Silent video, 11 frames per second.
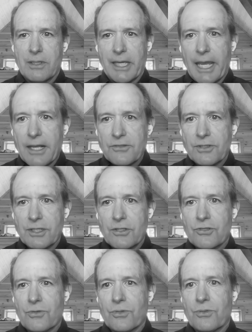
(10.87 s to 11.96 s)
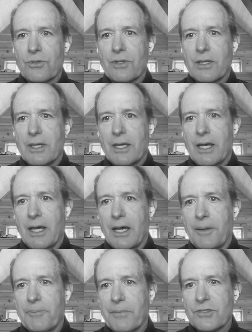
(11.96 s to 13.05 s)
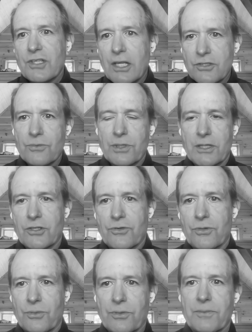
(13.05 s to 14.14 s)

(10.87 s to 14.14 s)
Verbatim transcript: canceling the truth, um, censoring the truth.